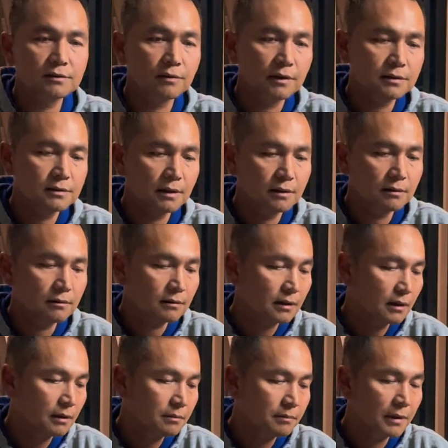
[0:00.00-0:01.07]
So I said,
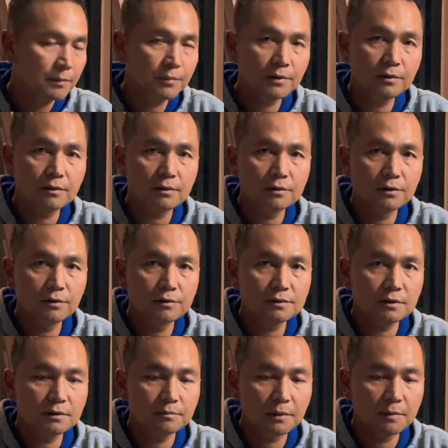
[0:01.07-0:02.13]
okay, maybe you don't use
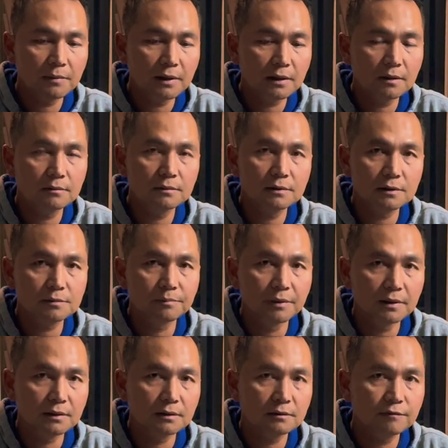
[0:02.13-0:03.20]
it. Maybe I can just
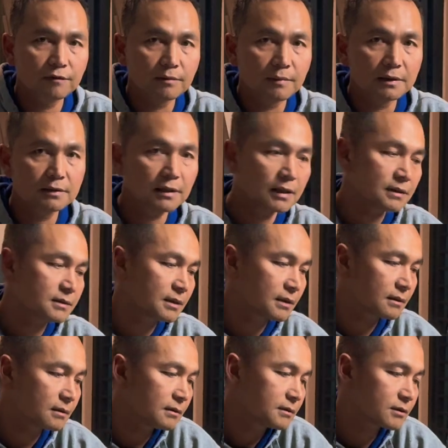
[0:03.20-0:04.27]
build it for my
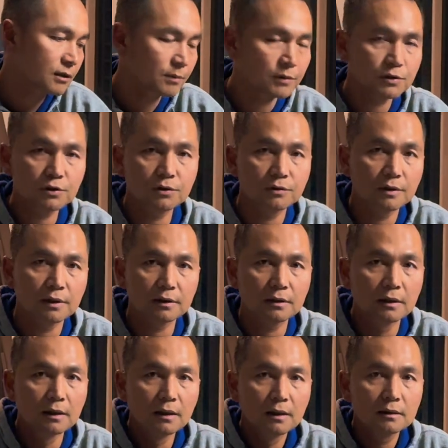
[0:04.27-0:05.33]
testing or troubleshooting
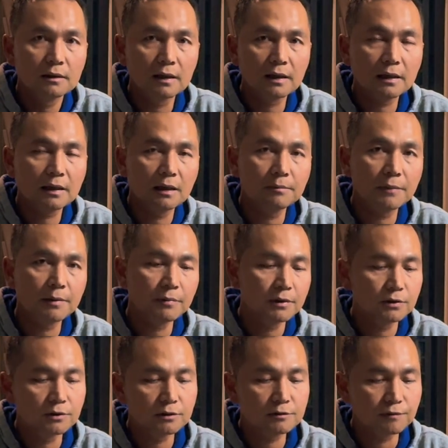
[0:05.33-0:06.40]
that I can maybe
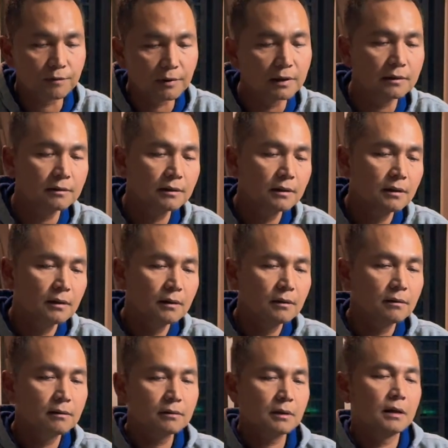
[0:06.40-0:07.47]
use for it.
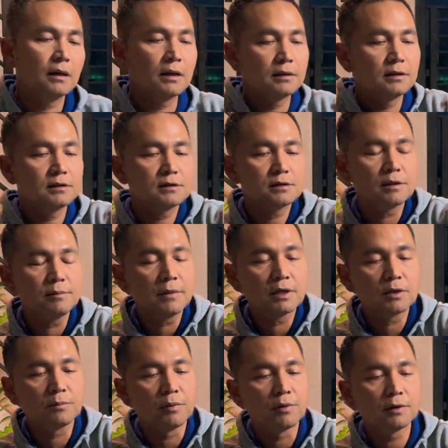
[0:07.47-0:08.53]
Okay, and this is the
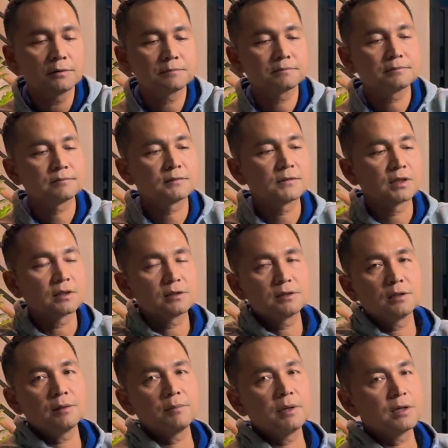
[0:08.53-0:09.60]
motherboard. This
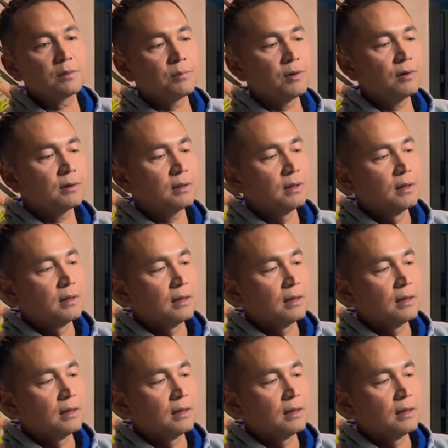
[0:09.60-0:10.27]
is the motherboard.